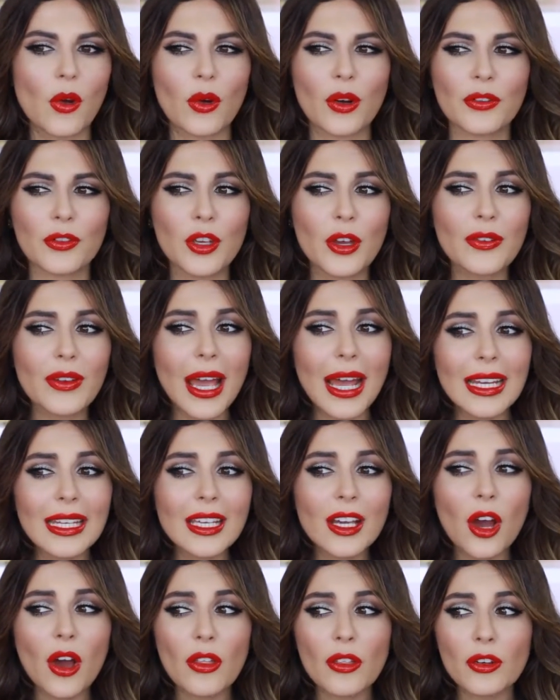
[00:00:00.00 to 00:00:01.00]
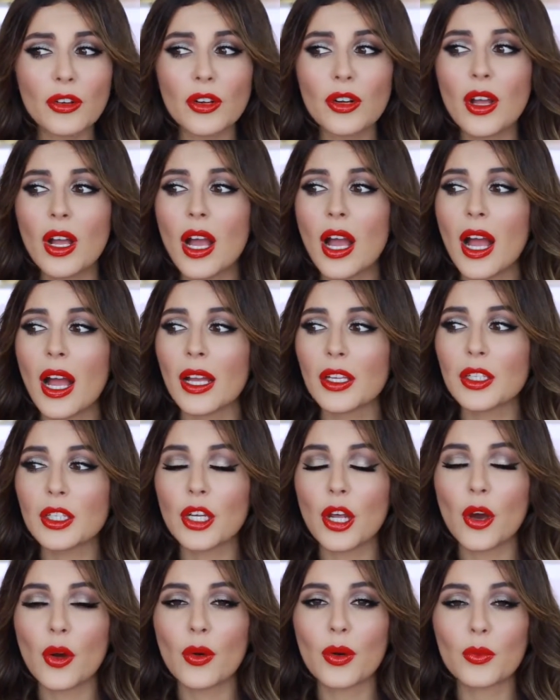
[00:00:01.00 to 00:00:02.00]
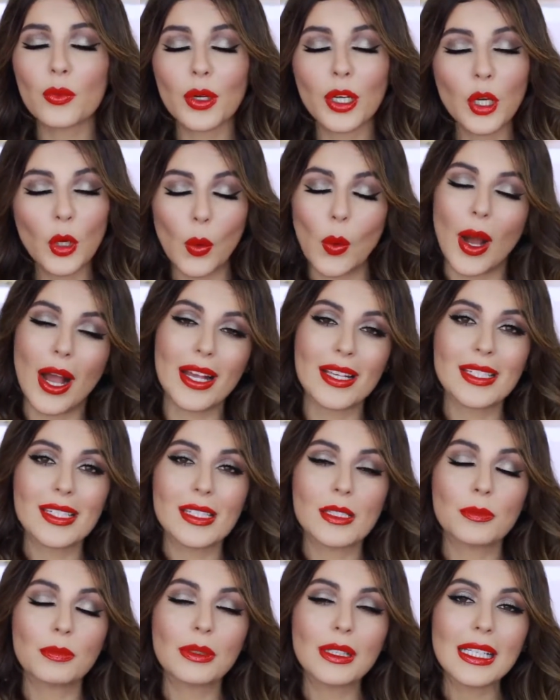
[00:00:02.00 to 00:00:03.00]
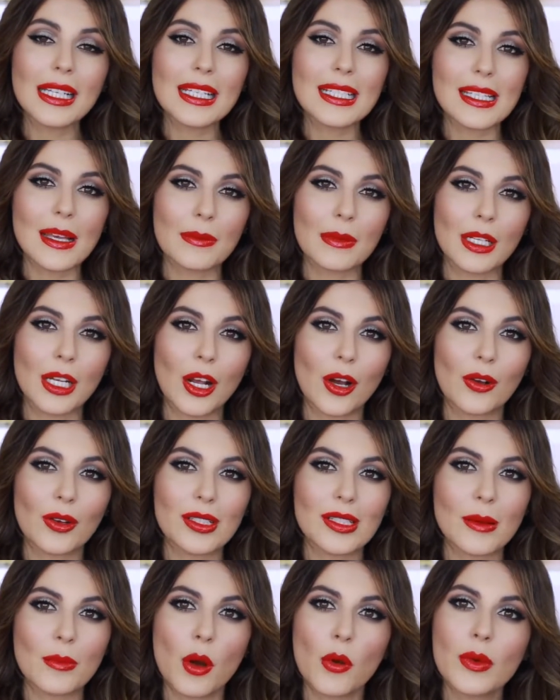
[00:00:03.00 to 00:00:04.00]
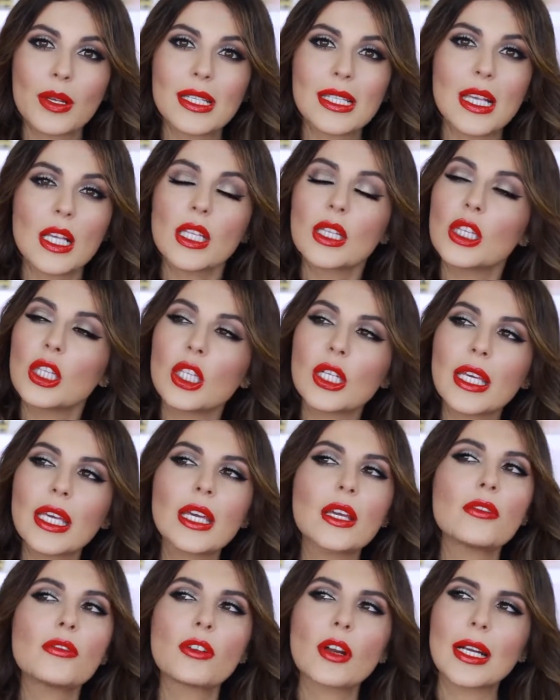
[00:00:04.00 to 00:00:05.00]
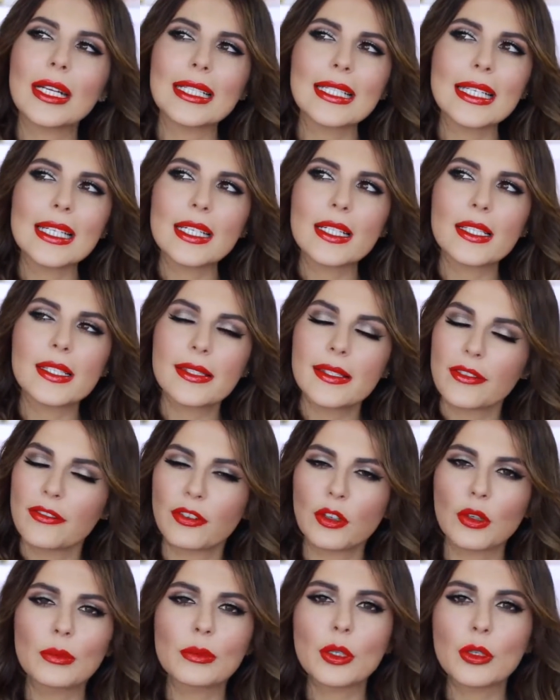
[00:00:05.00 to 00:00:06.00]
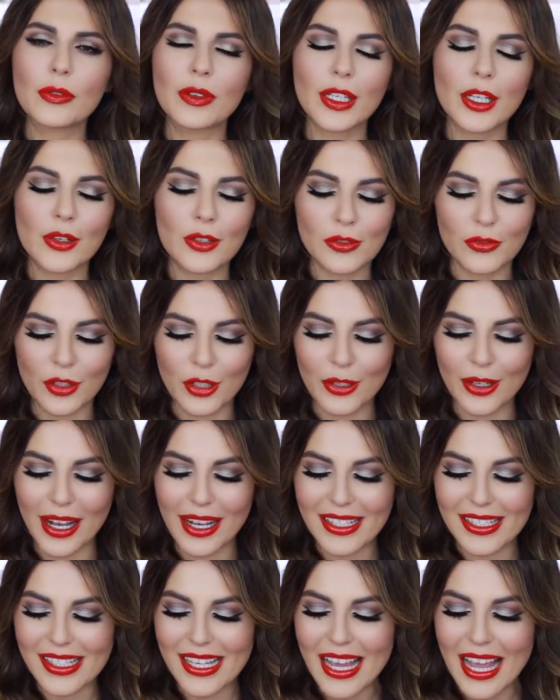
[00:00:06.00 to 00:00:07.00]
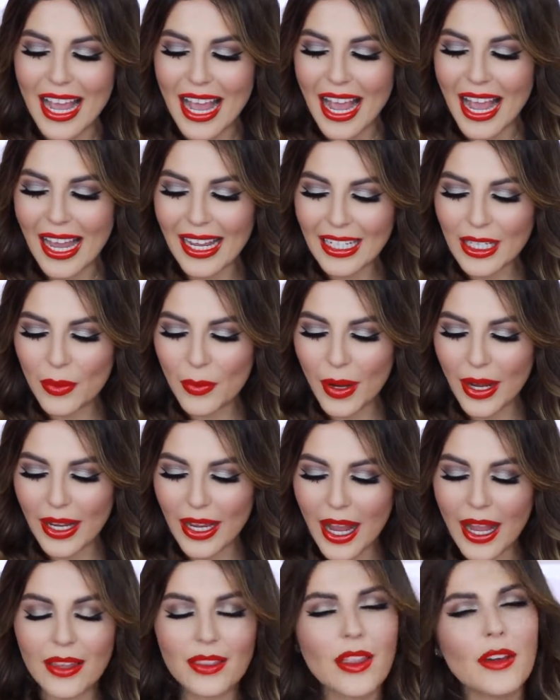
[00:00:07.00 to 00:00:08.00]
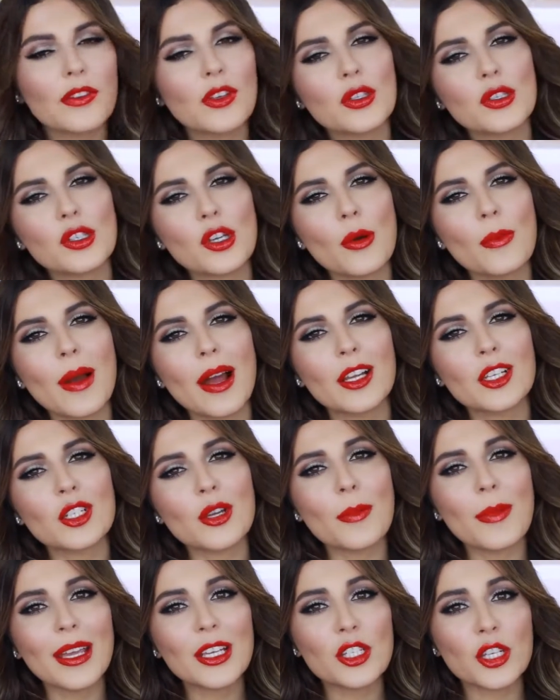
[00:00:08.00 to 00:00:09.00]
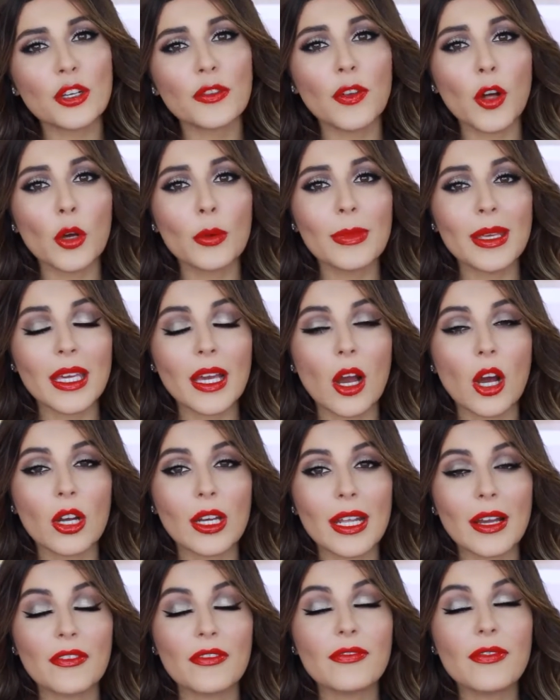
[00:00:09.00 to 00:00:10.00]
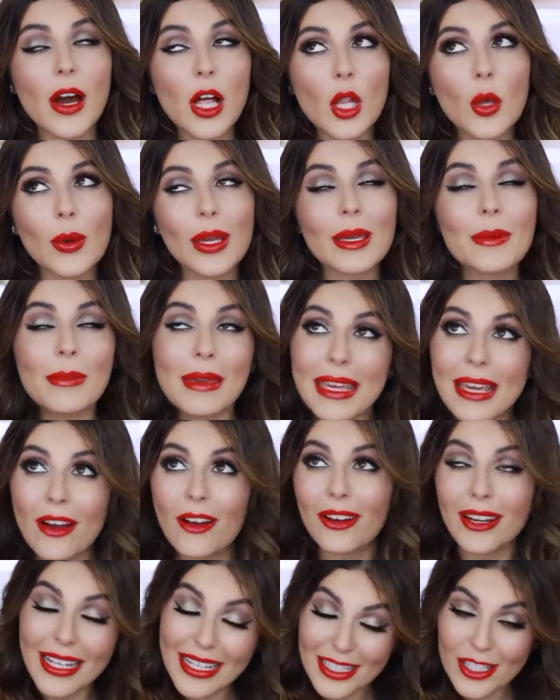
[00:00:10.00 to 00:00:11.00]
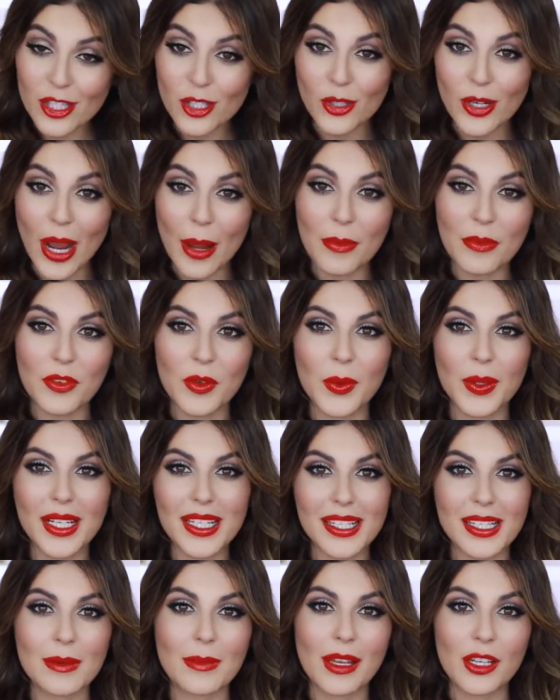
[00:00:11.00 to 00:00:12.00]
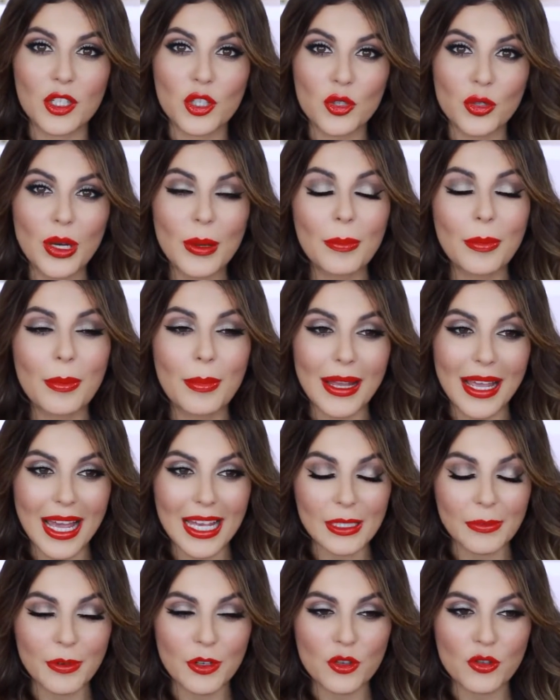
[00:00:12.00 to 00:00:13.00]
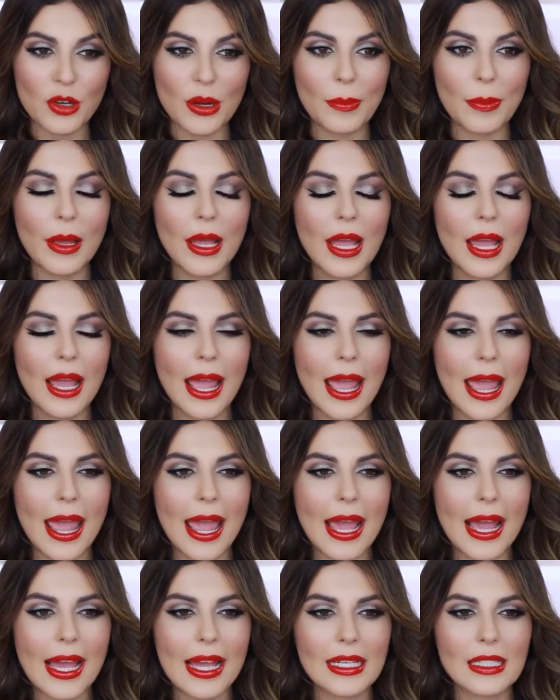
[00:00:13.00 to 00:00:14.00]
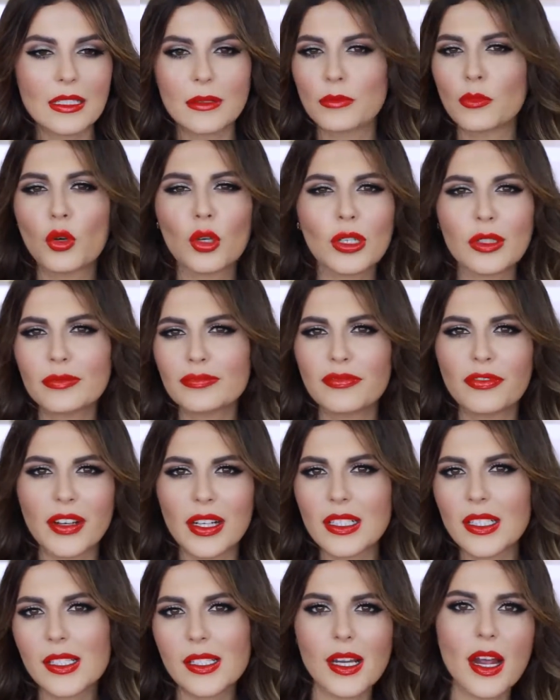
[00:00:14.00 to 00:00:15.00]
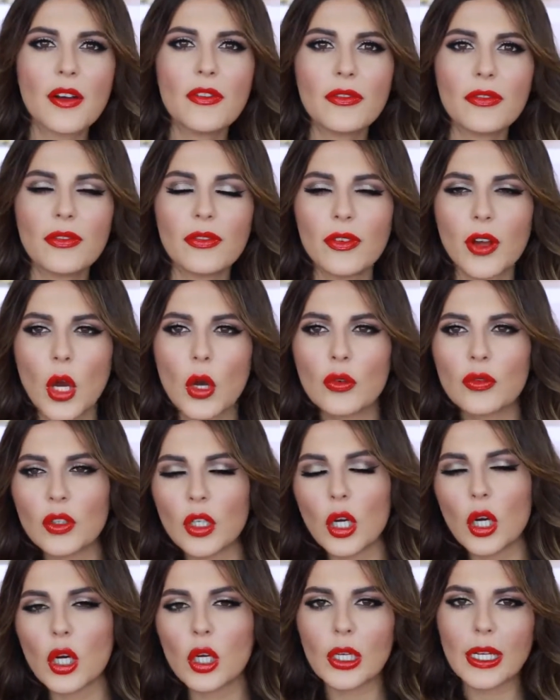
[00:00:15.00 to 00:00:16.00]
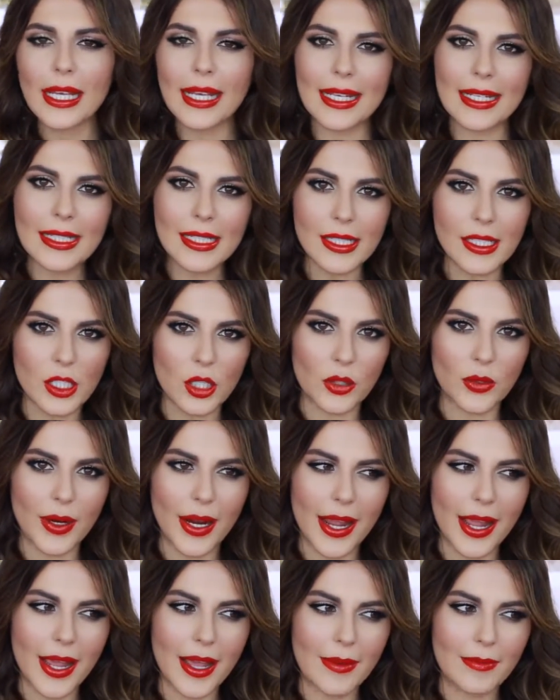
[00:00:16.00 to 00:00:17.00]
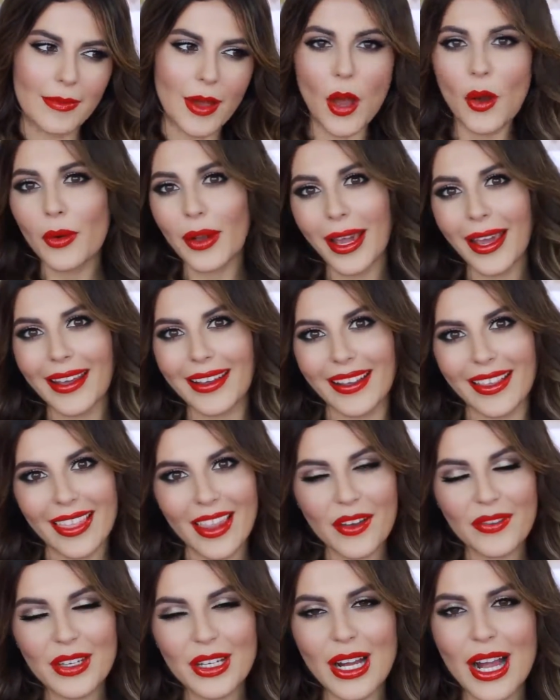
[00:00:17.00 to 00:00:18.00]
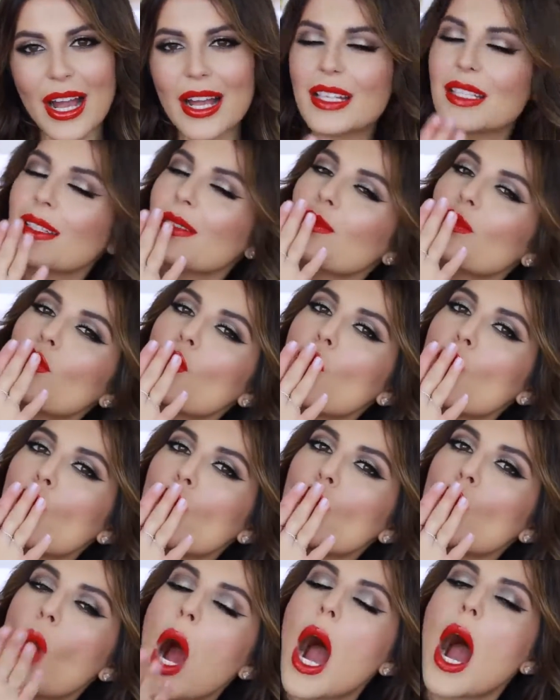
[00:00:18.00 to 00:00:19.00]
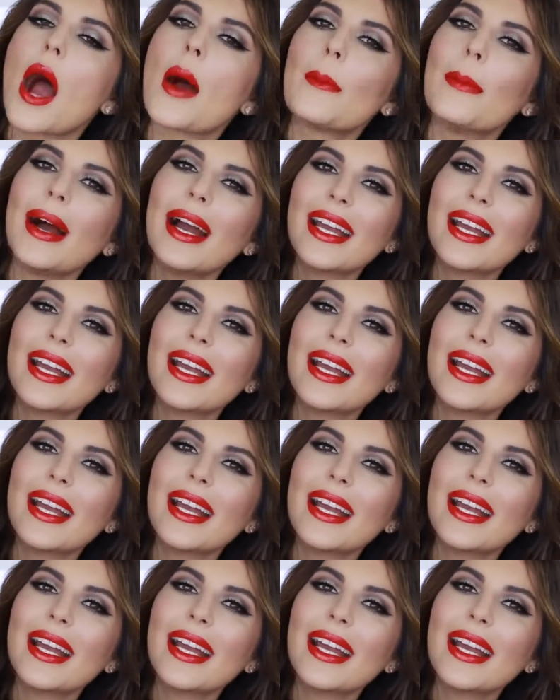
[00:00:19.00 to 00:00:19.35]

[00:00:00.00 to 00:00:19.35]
Or if you have any other, you know, requests, please let me know, because I'm always looking for ideas to film new videos for you guys. Anyway, I love you so much. Make sure you following me on Instagram if you want to see my trip, my Aspen trip, and more fun stuff over on Instagram. Okay, love you guys. Mwah.